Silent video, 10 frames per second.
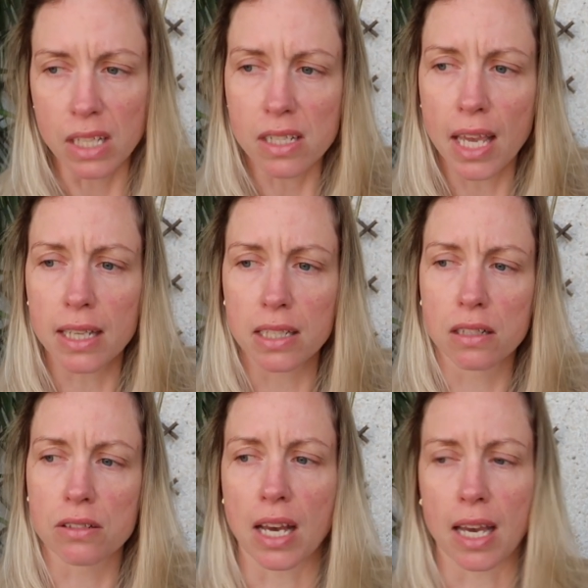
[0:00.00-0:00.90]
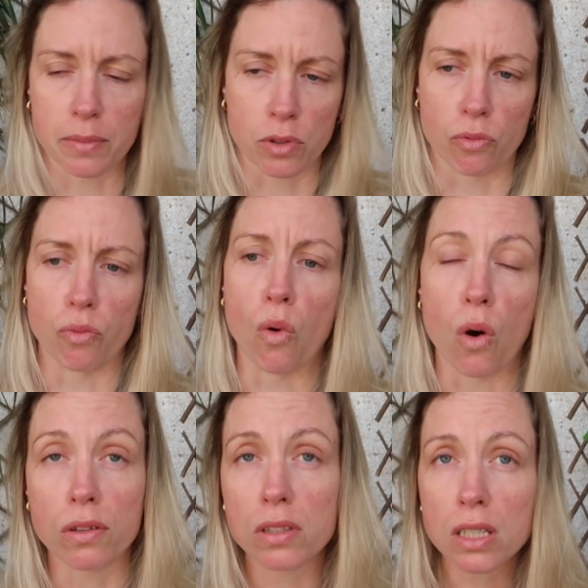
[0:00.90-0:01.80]
taking the time to
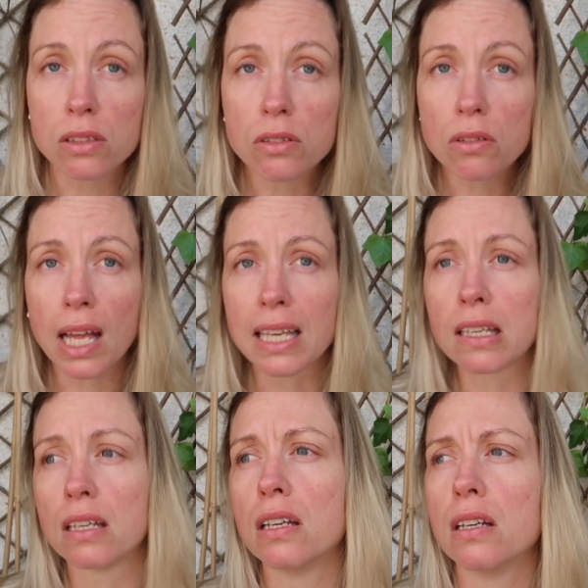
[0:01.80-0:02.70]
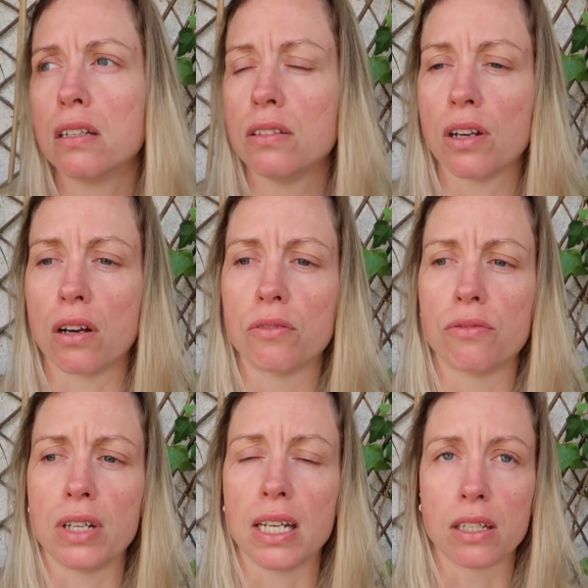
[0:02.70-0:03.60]
wanting to, like, you know,
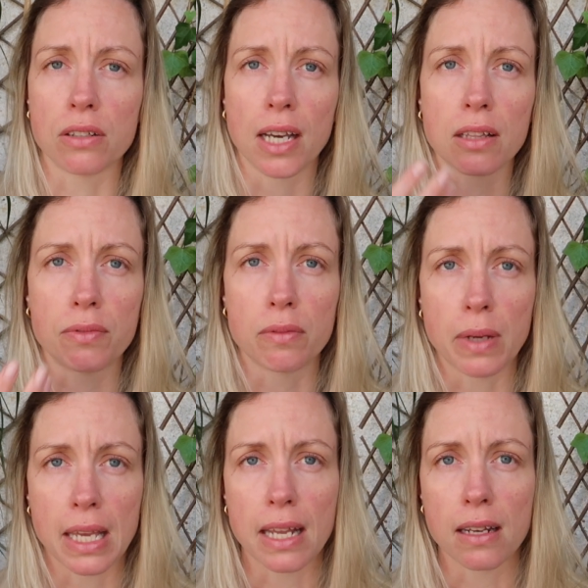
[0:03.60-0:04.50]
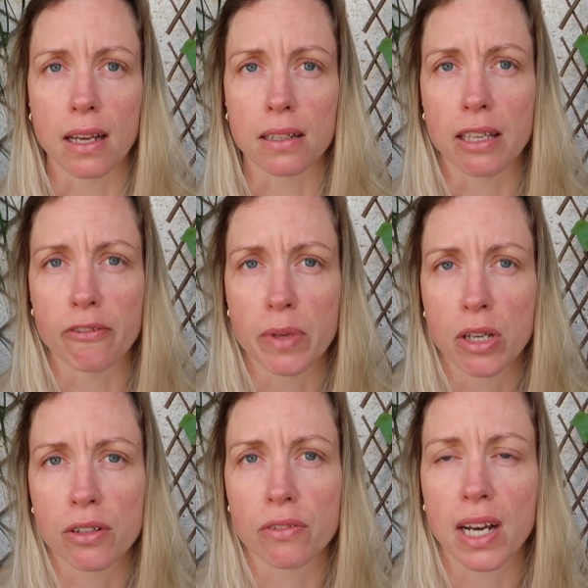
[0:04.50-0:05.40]
really connect with me and give me
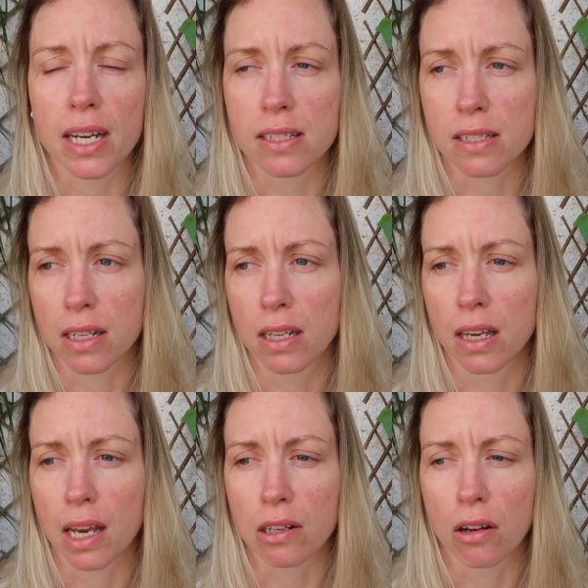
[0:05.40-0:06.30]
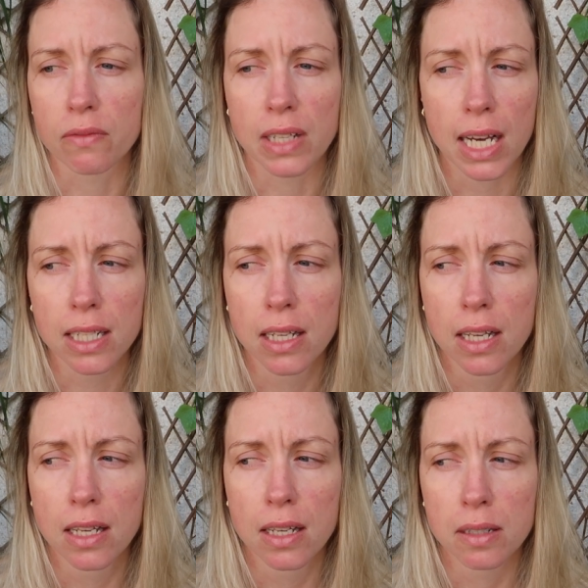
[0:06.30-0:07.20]
her advice and all of that.
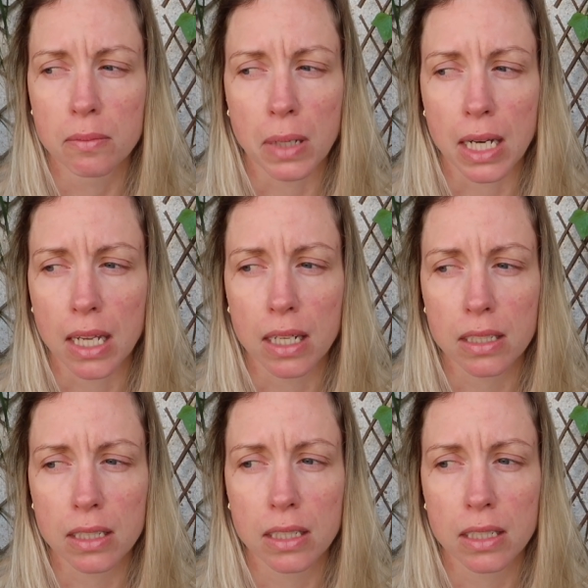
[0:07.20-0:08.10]
But